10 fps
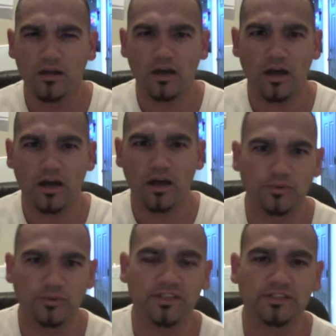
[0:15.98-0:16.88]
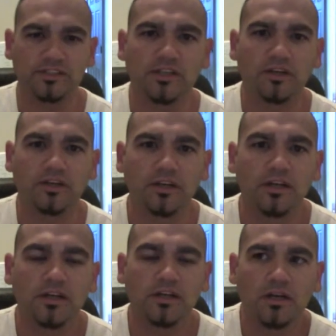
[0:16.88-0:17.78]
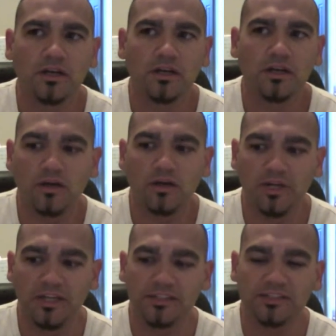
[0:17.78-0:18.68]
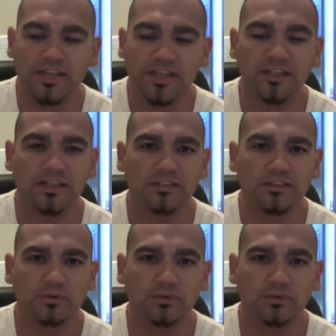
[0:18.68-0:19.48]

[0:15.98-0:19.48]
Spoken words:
I thought it was necessary. In this day and age,